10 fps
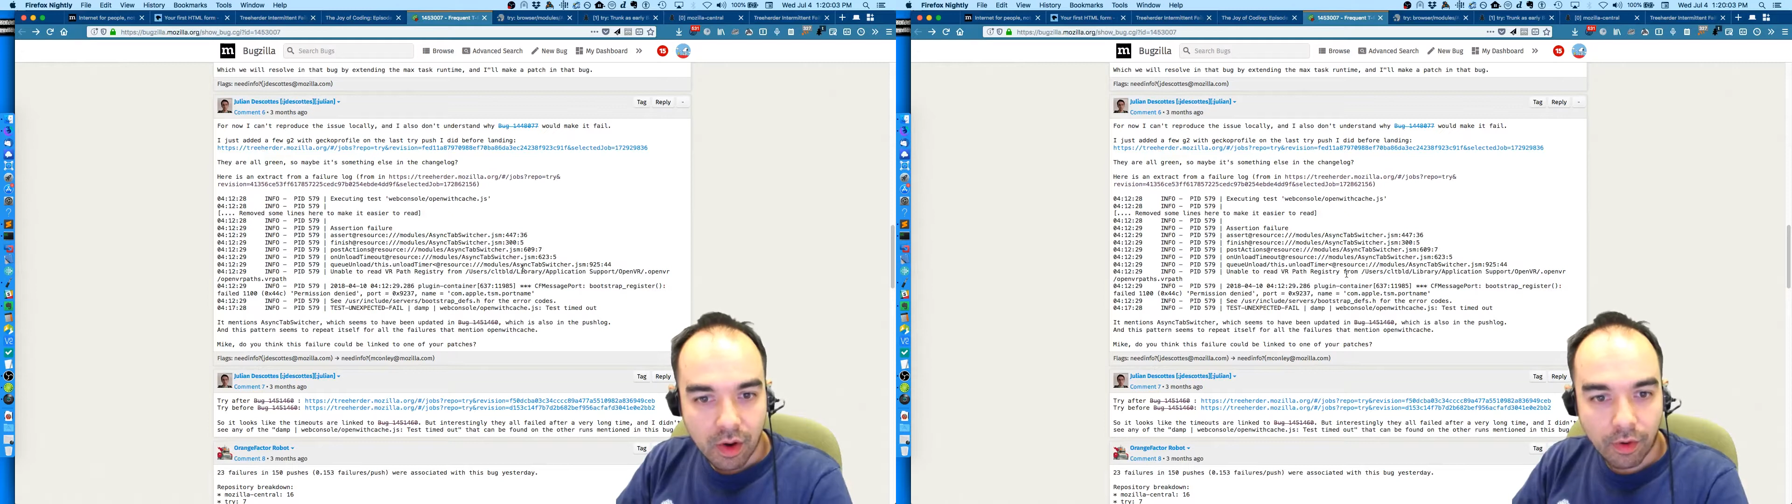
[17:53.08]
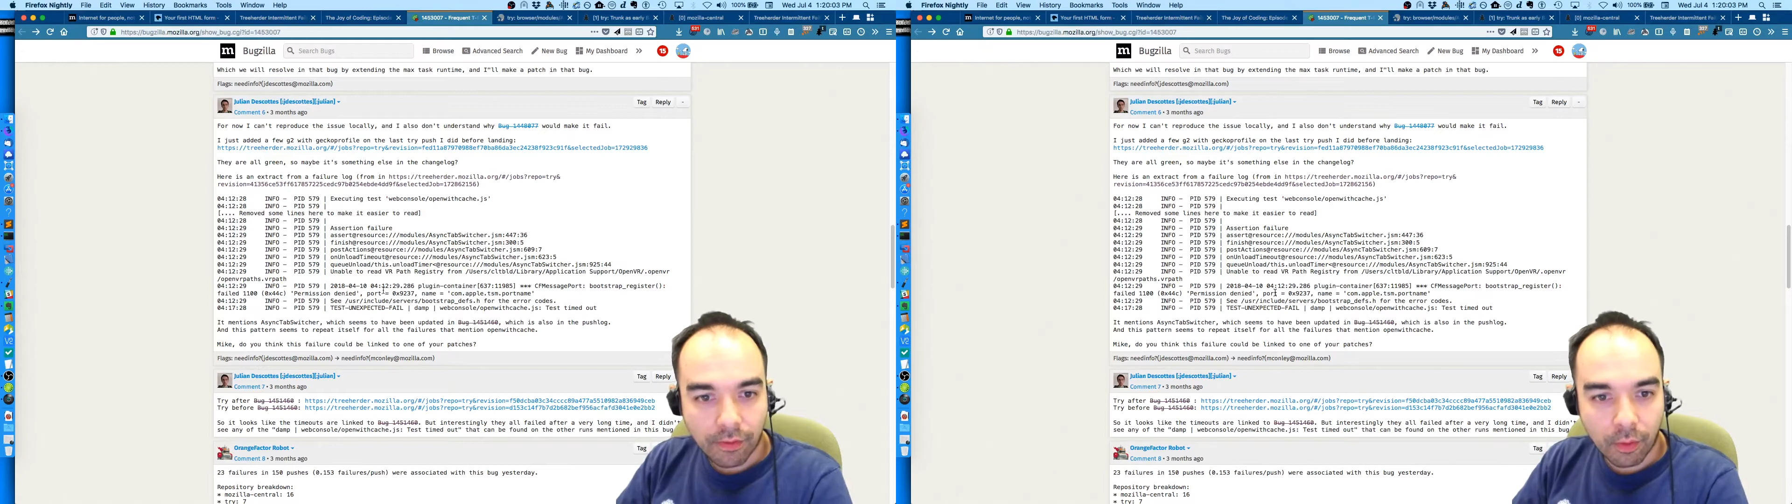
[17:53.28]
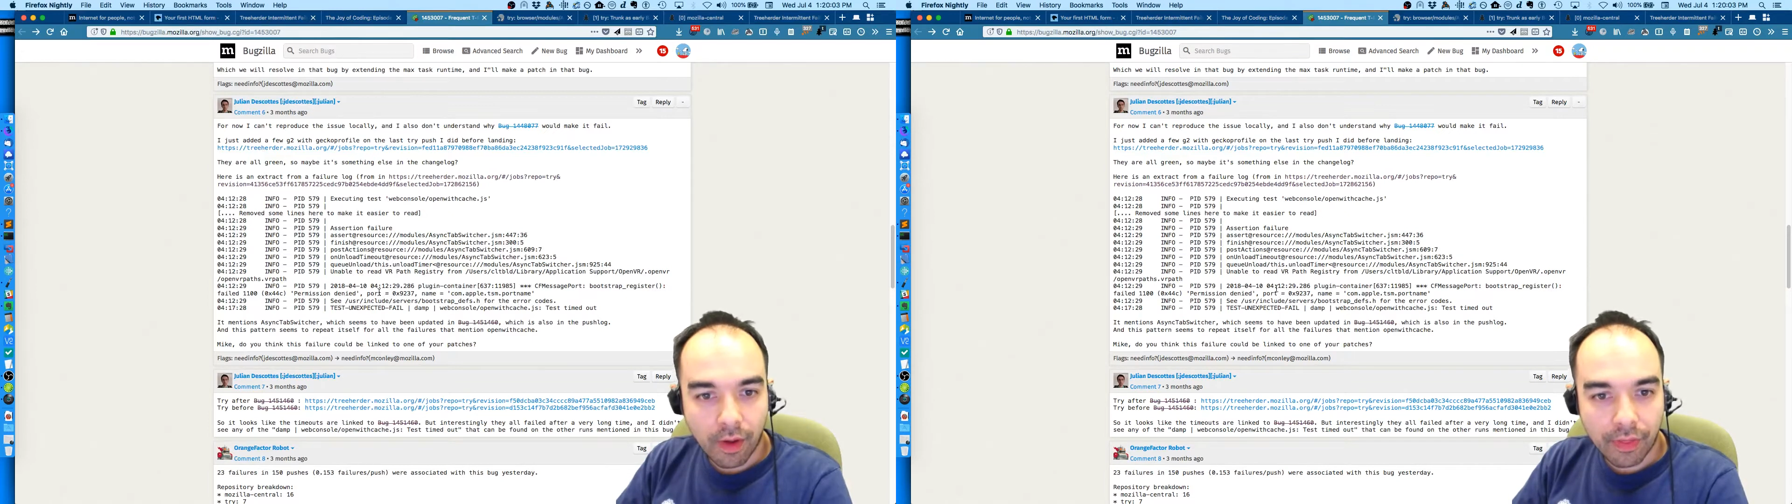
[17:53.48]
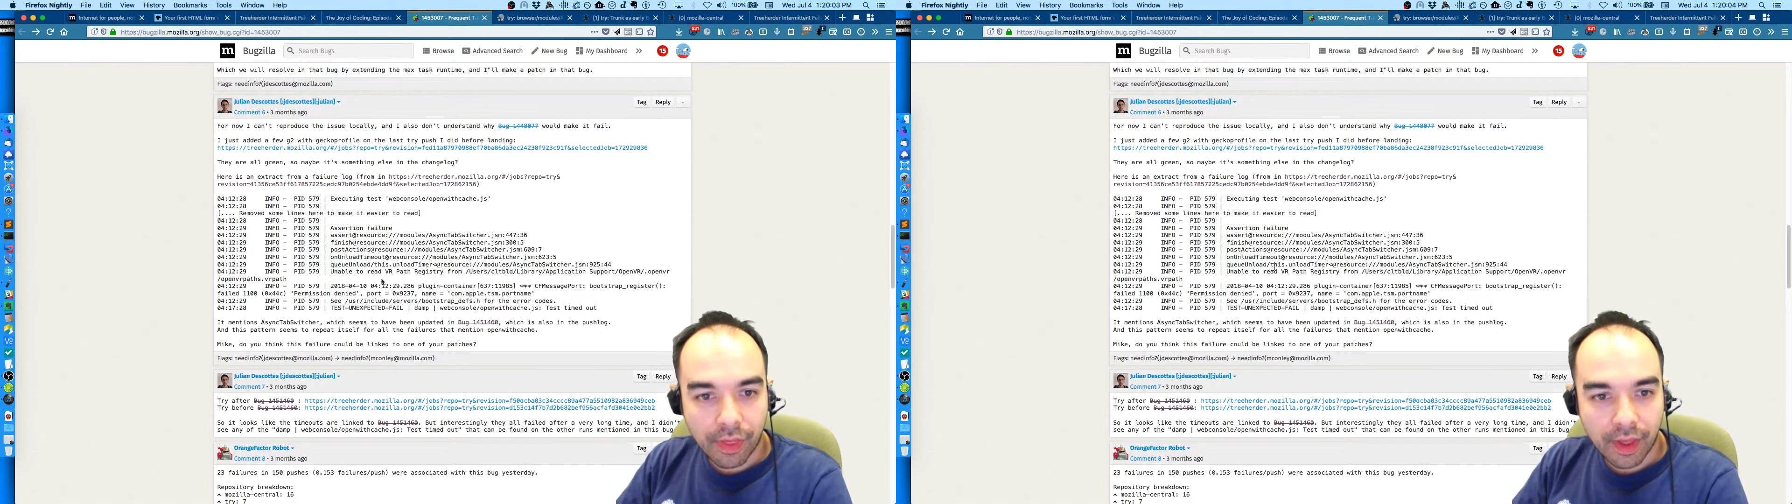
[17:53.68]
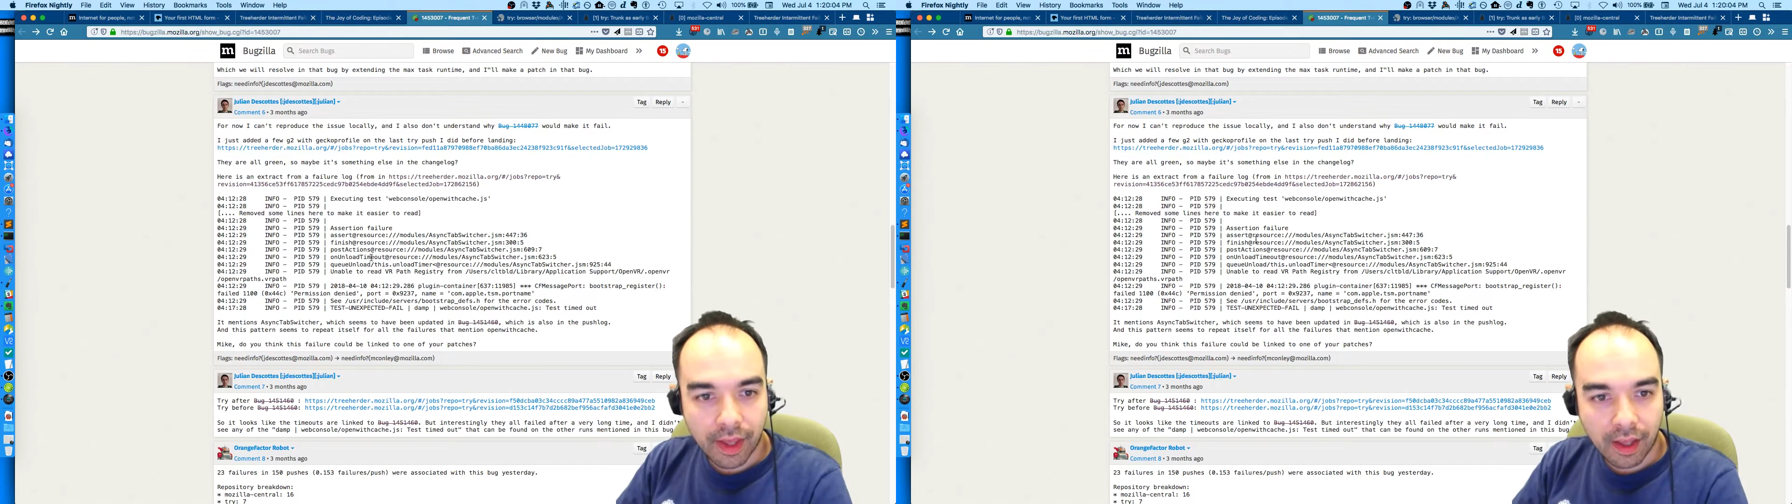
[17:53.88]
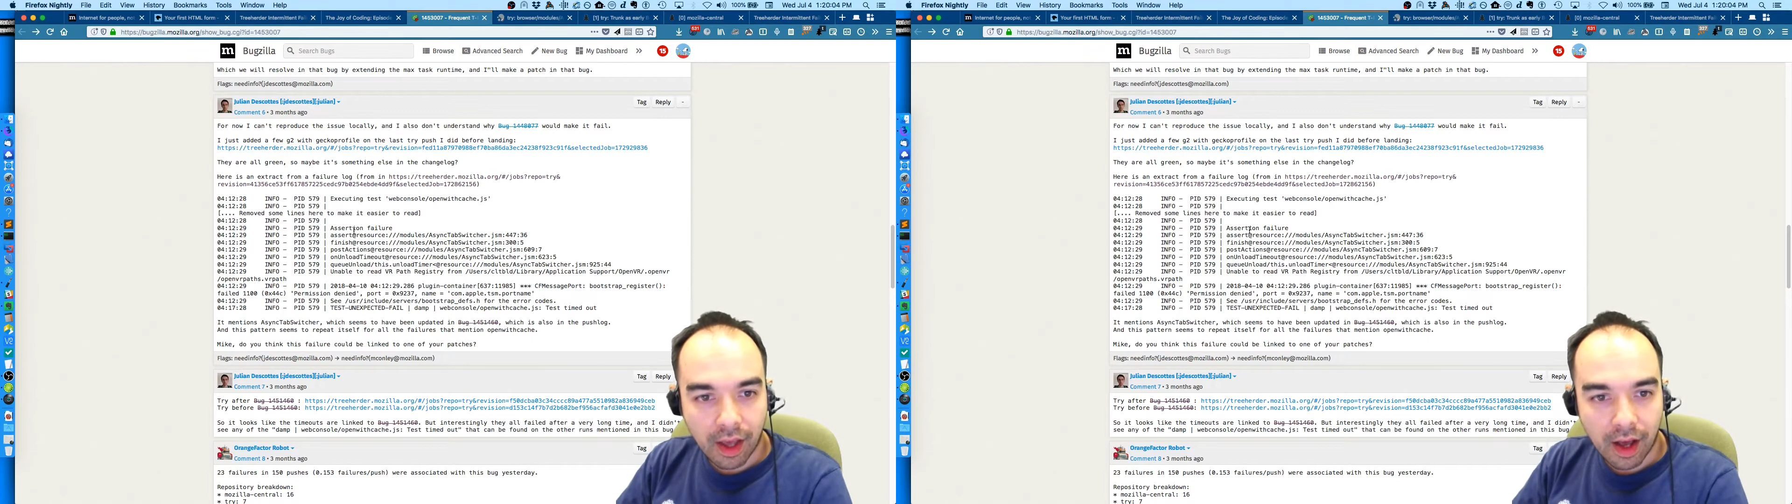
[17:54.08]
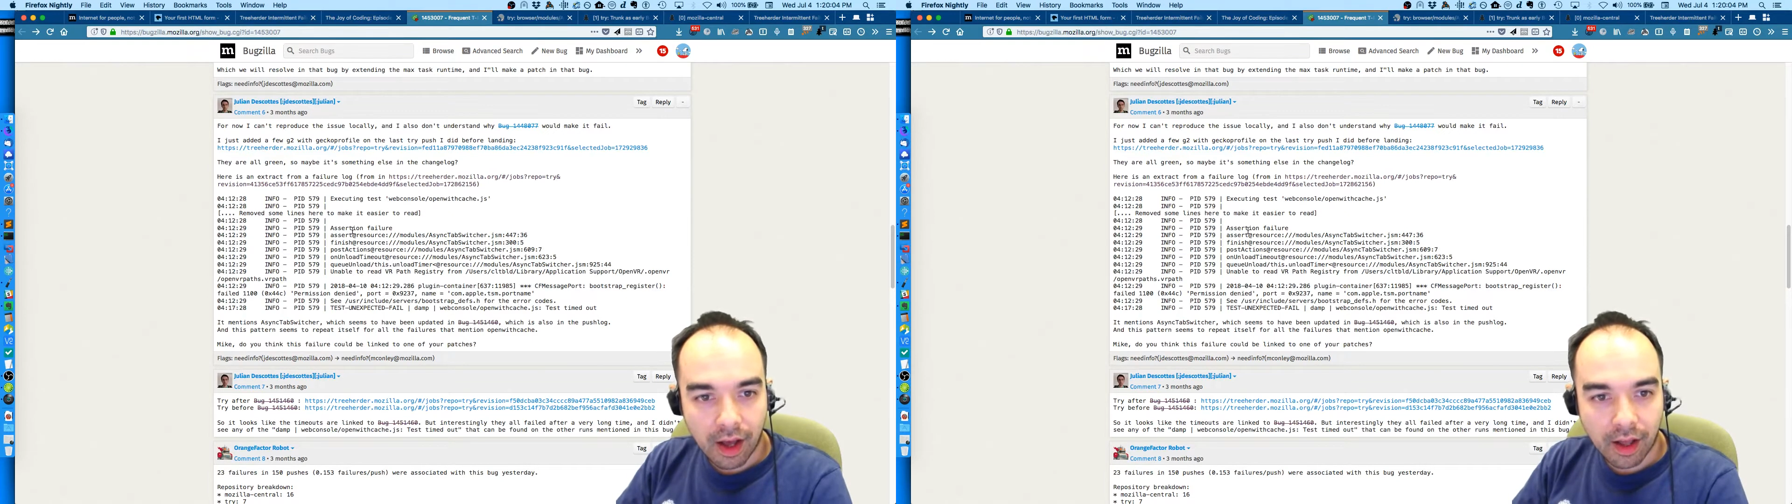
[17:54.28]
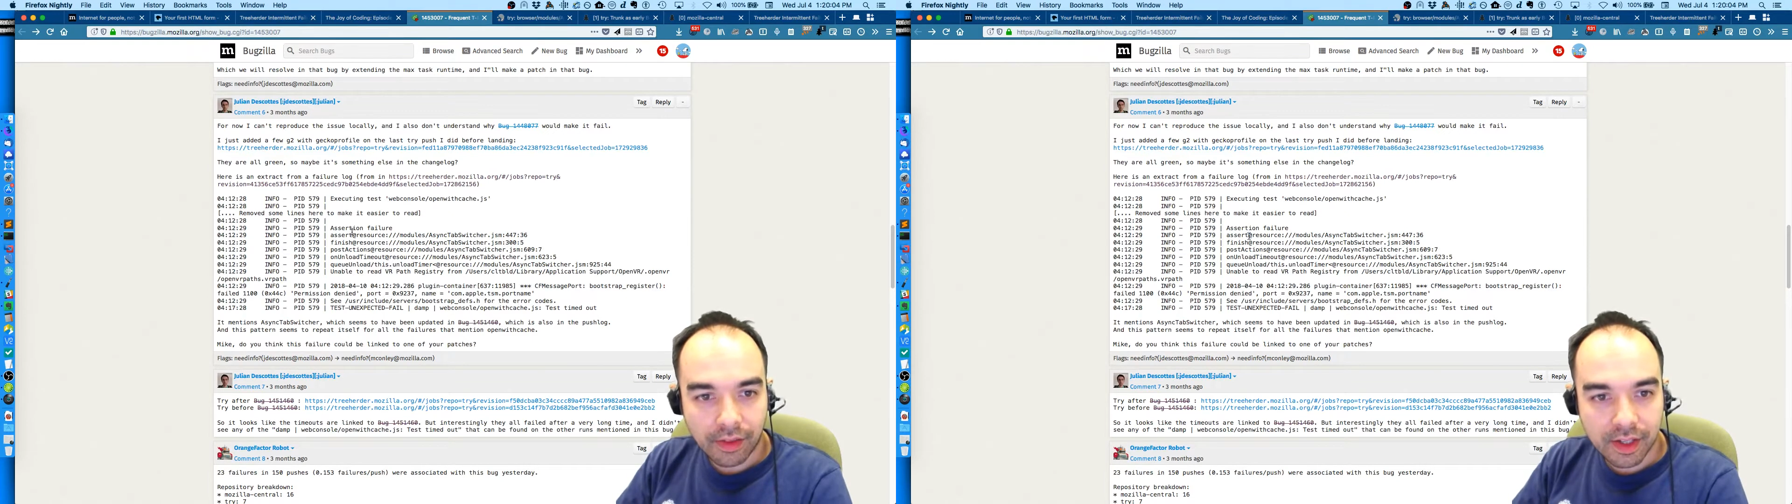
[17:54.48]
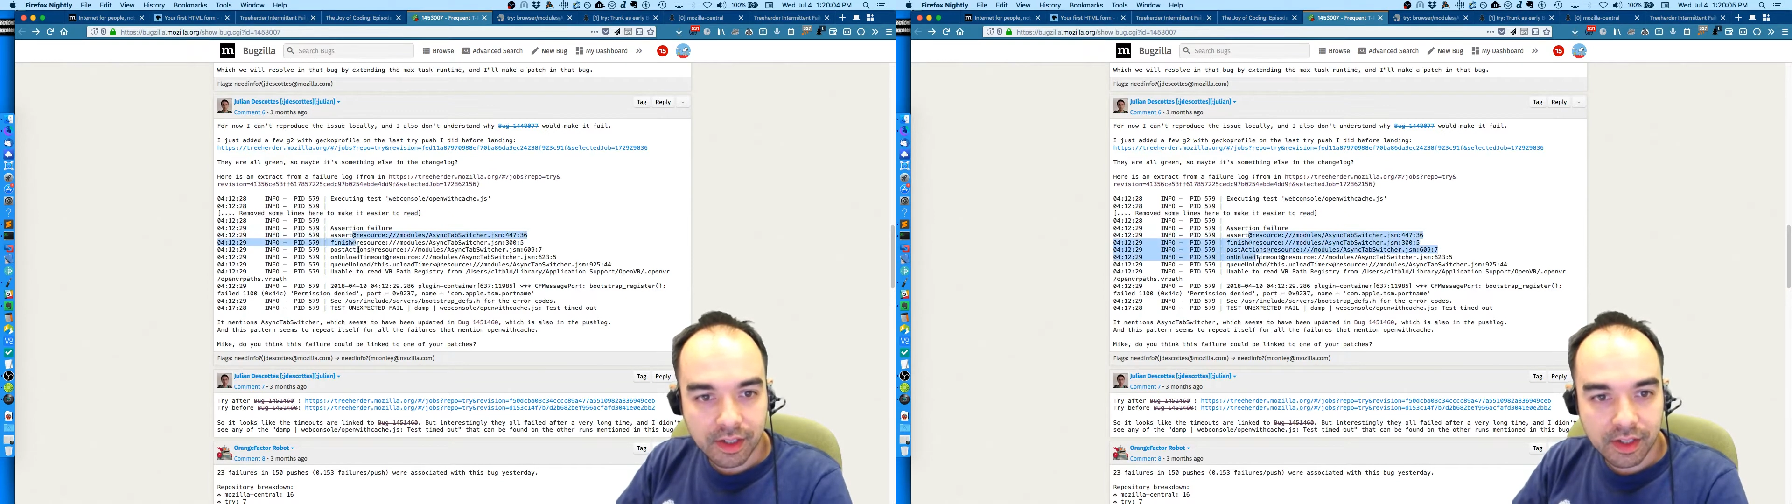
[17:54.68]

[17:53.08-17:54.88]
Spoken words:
Well, for one thing, these